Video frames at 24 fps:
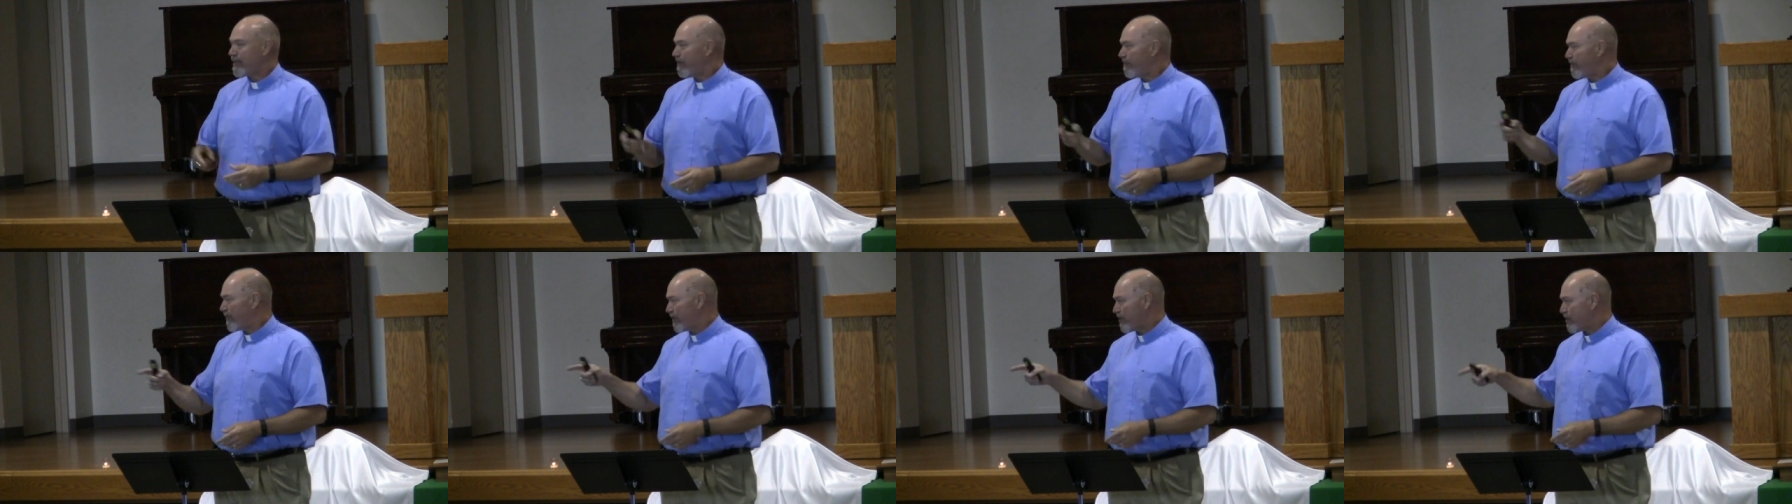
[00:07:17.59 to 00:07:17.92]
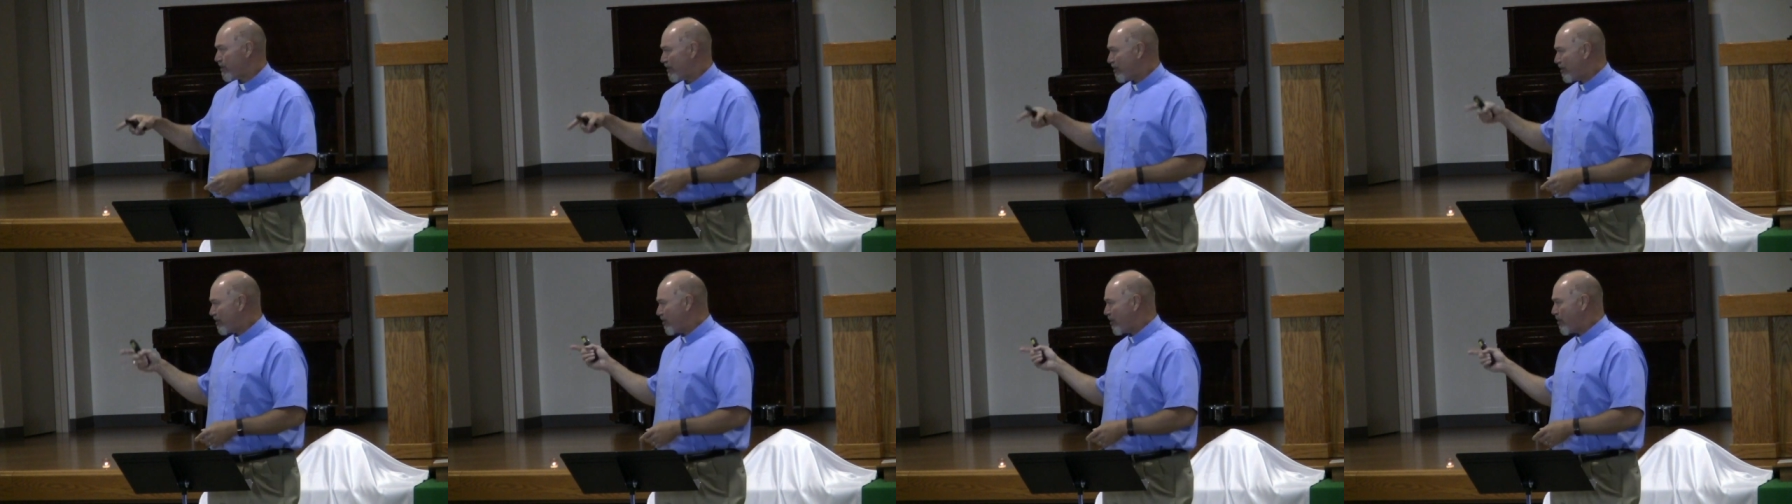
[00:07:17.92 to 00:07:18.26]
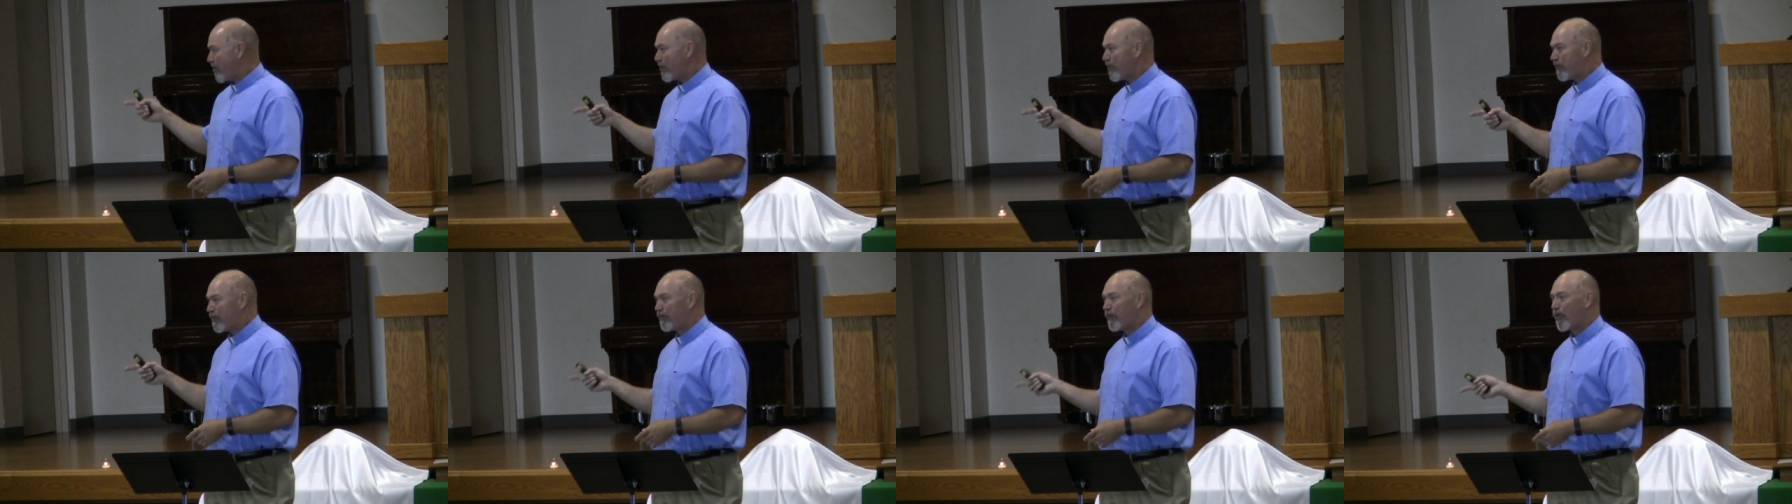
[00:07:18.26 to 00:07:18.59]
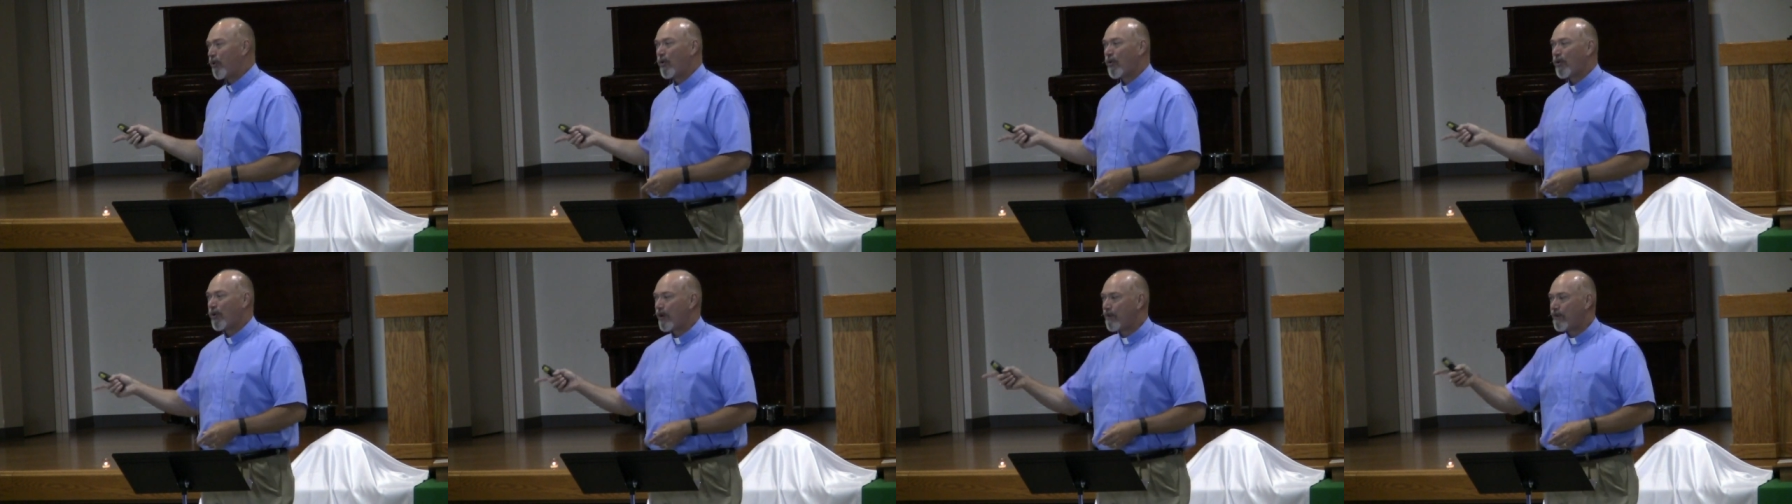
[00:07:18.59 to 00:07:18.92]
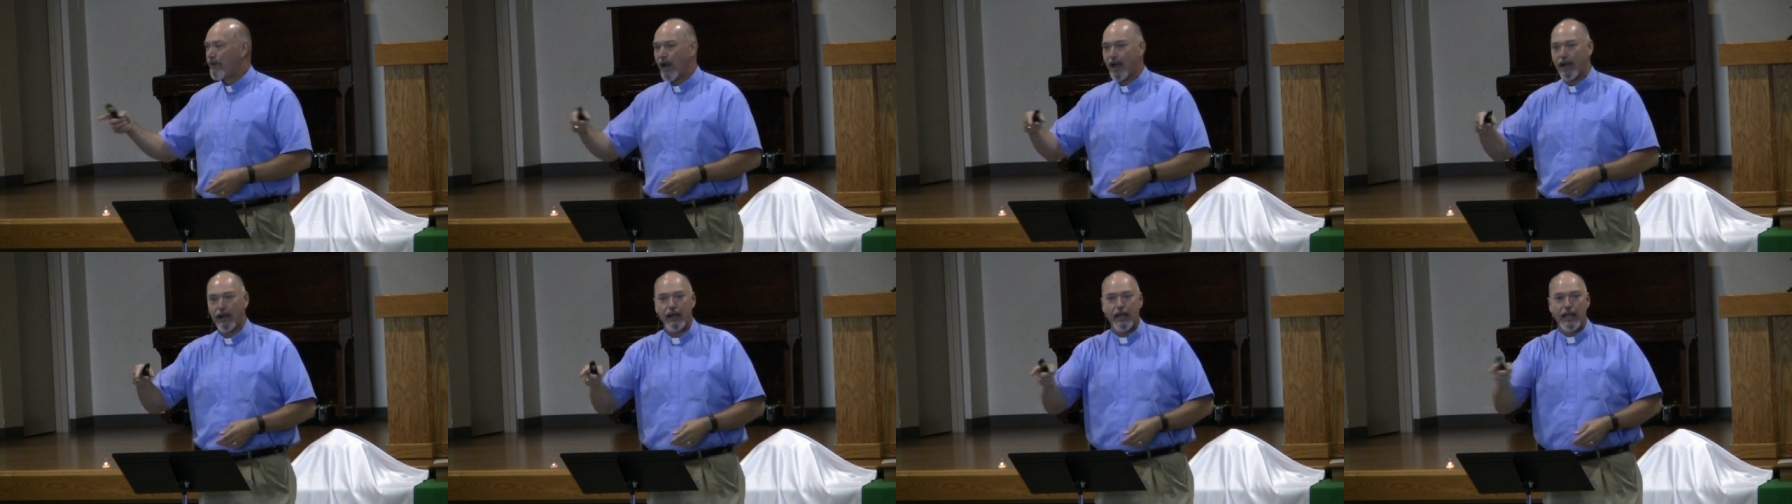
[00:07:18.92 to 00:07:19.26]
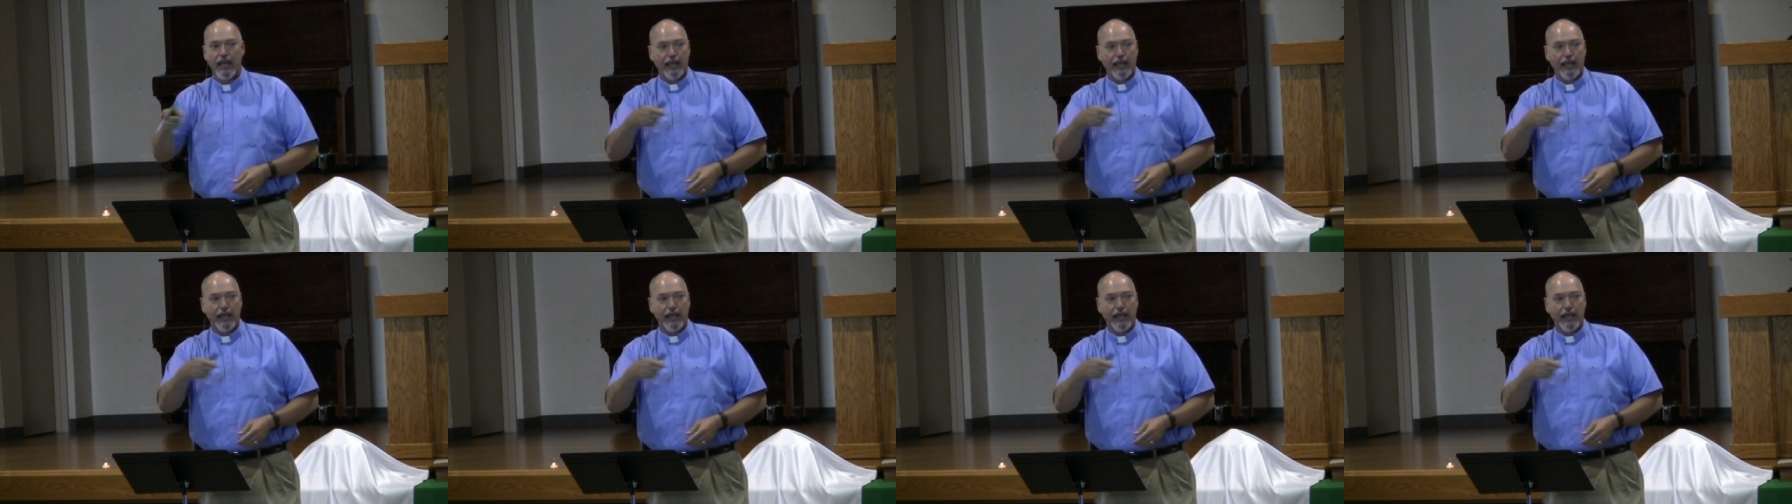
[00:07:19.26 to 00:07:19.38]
In verses 2 to 4 of our